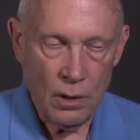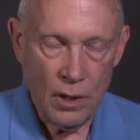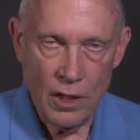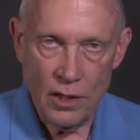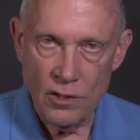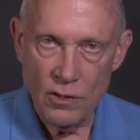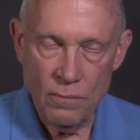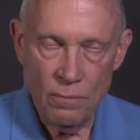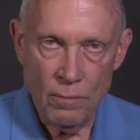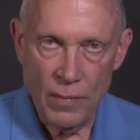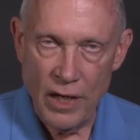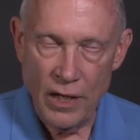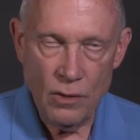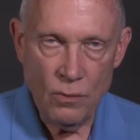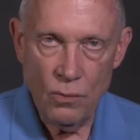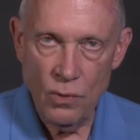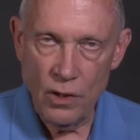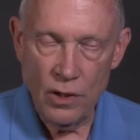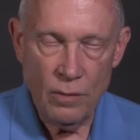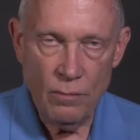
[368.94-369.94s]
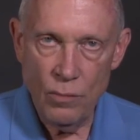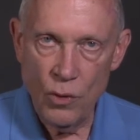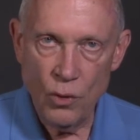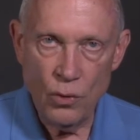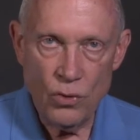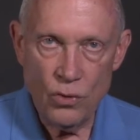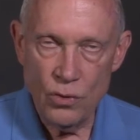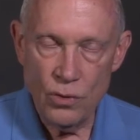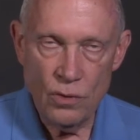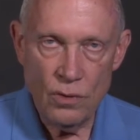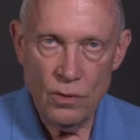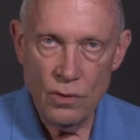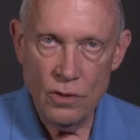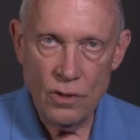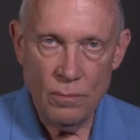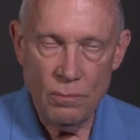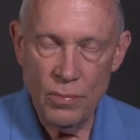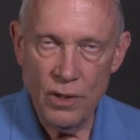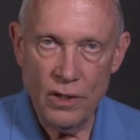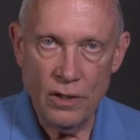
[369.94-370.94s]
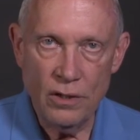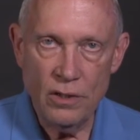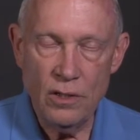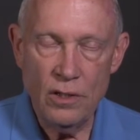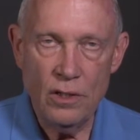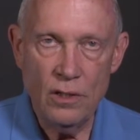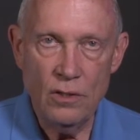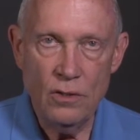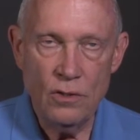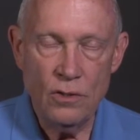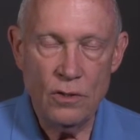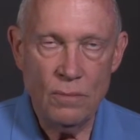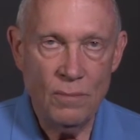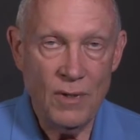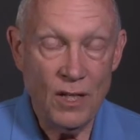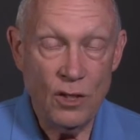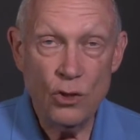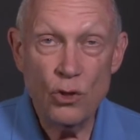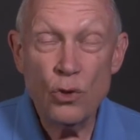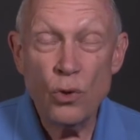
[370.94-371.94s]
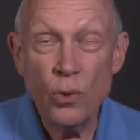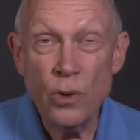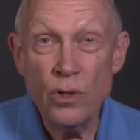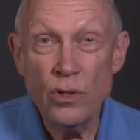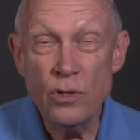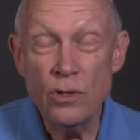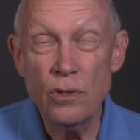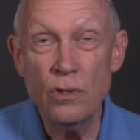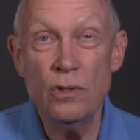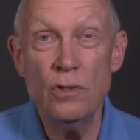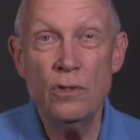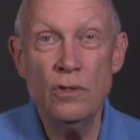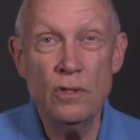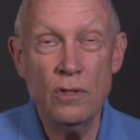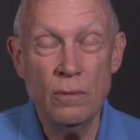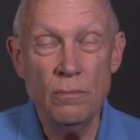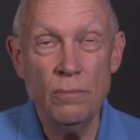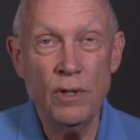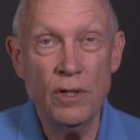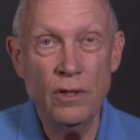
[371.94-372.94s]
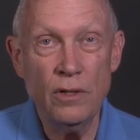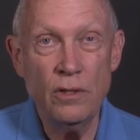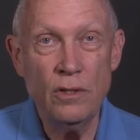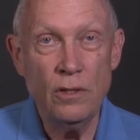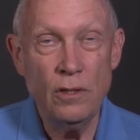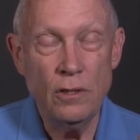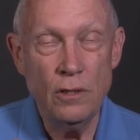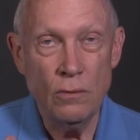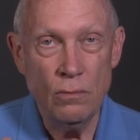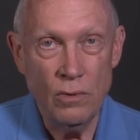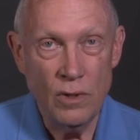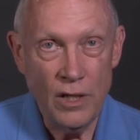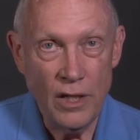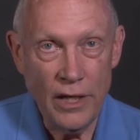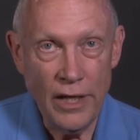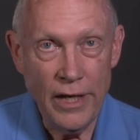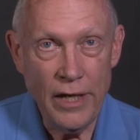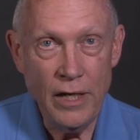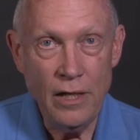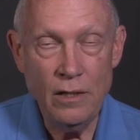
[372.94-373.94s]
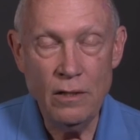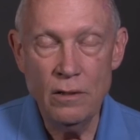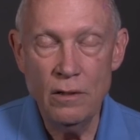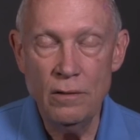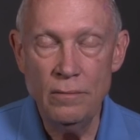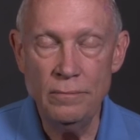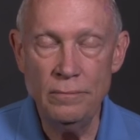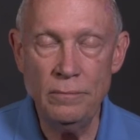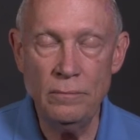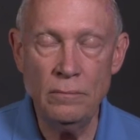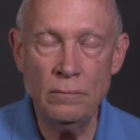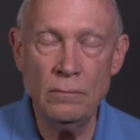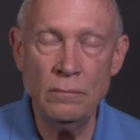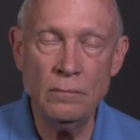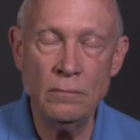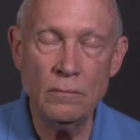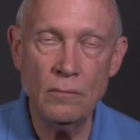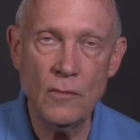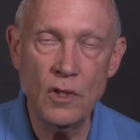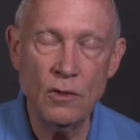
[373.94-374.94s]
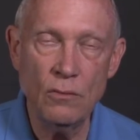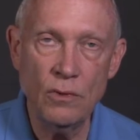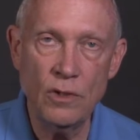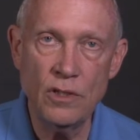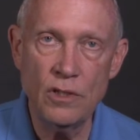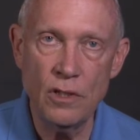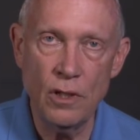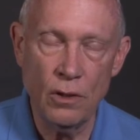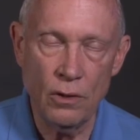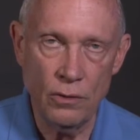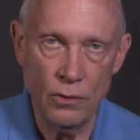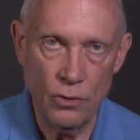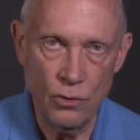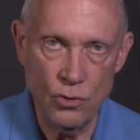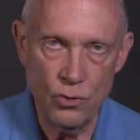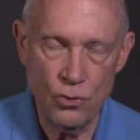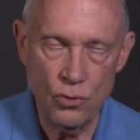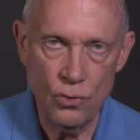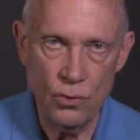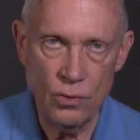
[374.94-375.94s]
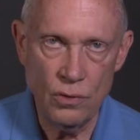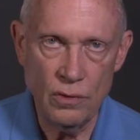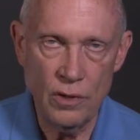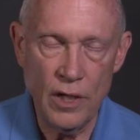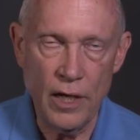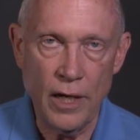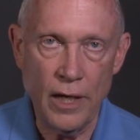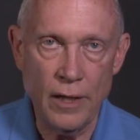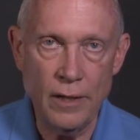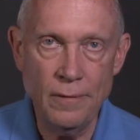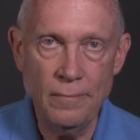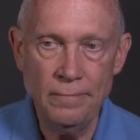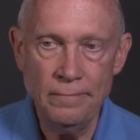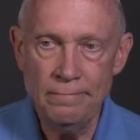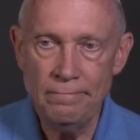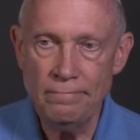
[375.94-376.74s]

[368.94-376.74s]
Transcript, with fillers: has mind, will, emotions, abilities to make choices, ability to relate, and we'd say all of those true of God.